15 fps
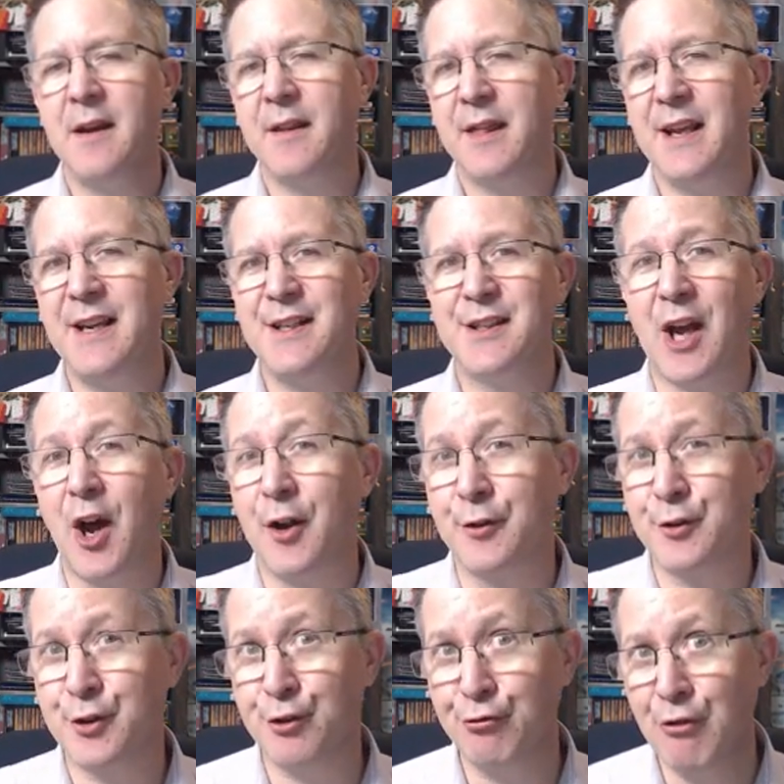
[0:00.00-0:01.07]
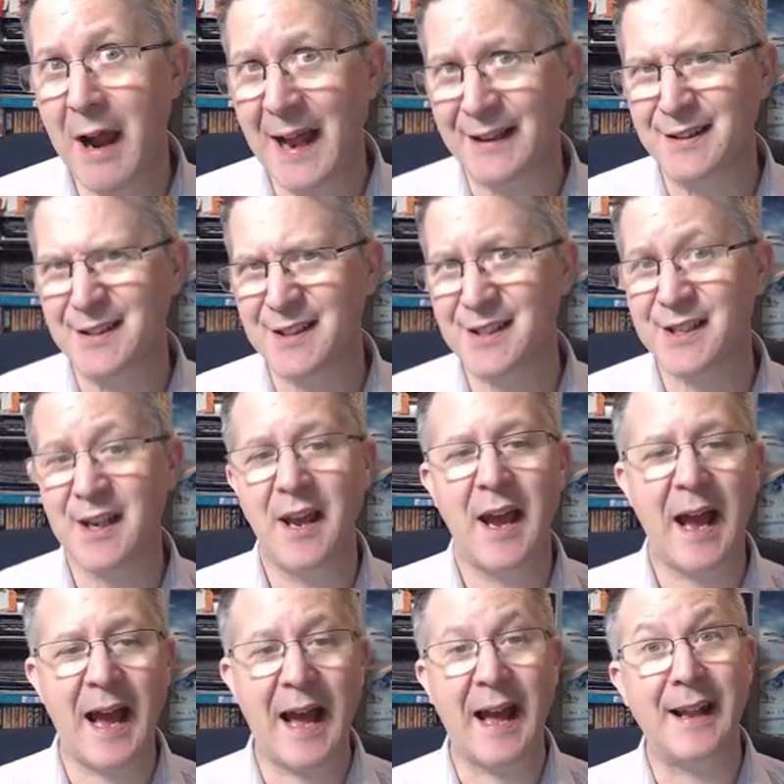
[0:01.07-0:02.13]
these are trance
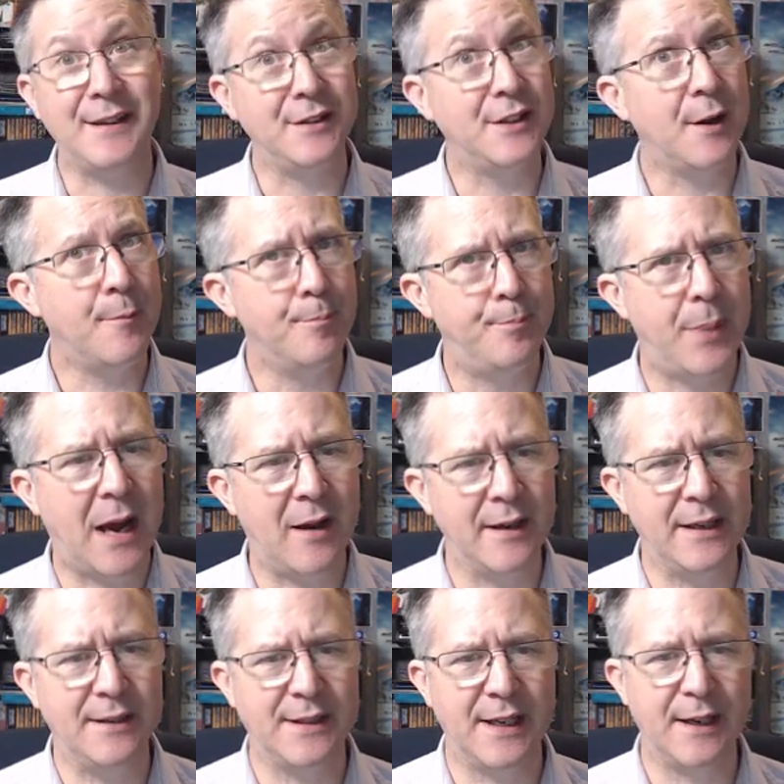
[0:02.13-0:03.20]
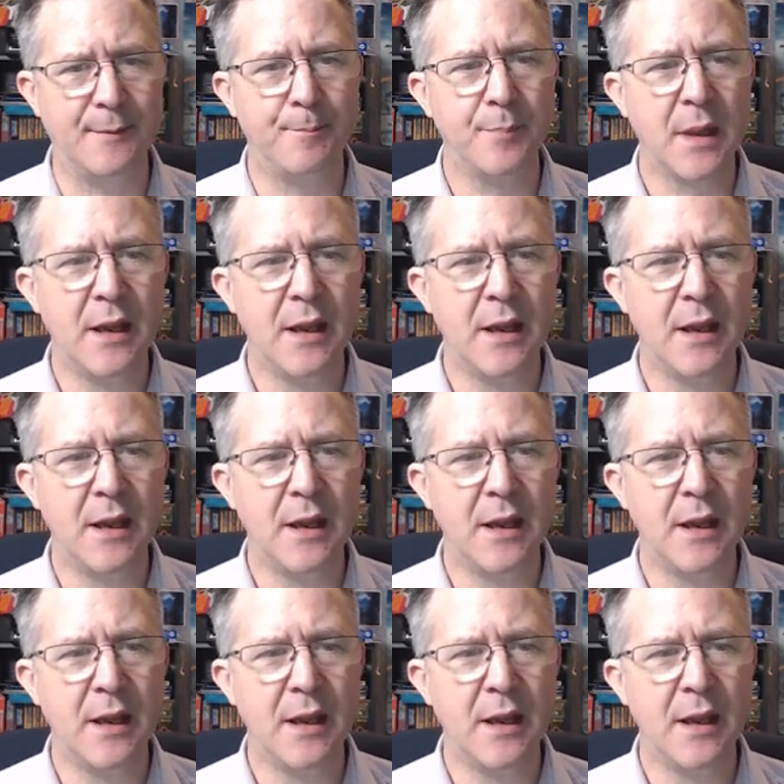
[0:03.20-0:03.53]
and binding.